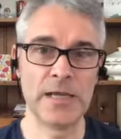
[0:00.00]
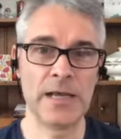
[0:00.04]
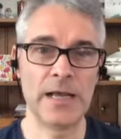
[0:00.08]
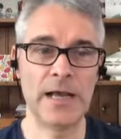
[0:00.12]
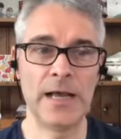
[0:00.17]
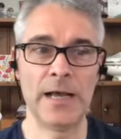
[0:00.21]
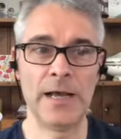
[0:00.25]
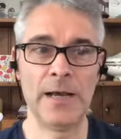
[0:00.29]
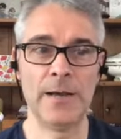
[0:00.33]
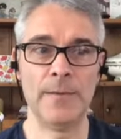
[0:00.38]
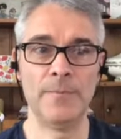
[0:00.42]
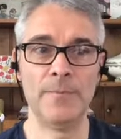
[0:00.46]

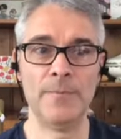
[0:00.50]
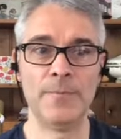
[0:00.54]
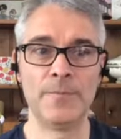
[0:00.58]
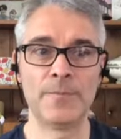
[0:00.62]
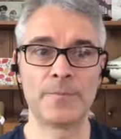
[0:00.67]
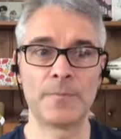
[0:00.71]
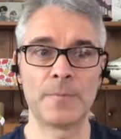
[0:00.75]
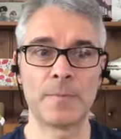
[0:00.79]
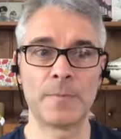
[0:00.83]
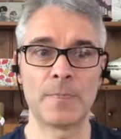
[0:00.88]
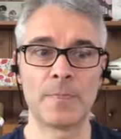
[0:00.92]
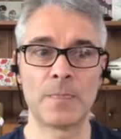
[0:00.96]
Um,
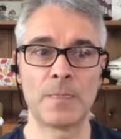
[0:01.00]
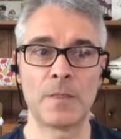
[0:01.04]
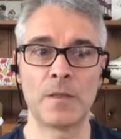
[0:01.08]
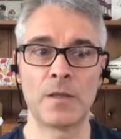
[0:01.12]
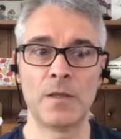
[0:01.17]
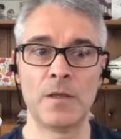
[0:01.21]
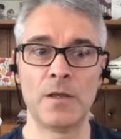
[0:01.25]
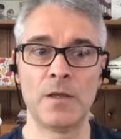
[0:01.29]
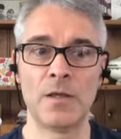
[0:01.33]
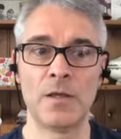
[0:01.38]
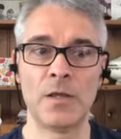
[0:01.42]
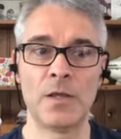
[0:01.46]

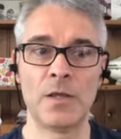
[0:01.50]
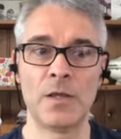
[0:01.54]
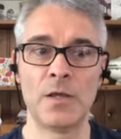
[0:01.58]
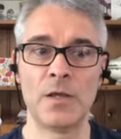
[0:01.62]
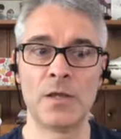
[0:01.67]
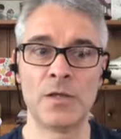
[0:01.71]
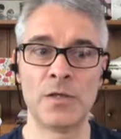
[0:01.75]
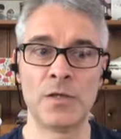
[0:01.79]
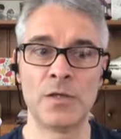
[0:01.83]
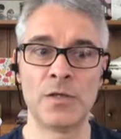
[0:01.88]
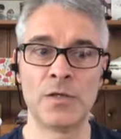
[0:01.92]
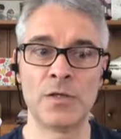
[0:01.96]

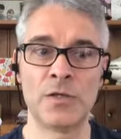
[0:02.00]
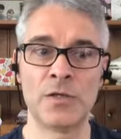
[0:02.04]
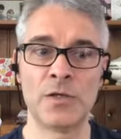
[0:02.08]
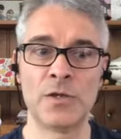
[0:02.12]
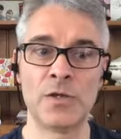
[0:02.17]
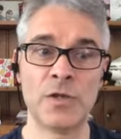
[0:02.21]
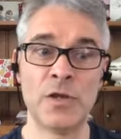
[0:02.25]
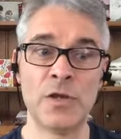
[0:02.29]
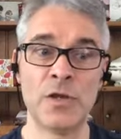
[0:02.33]
you know,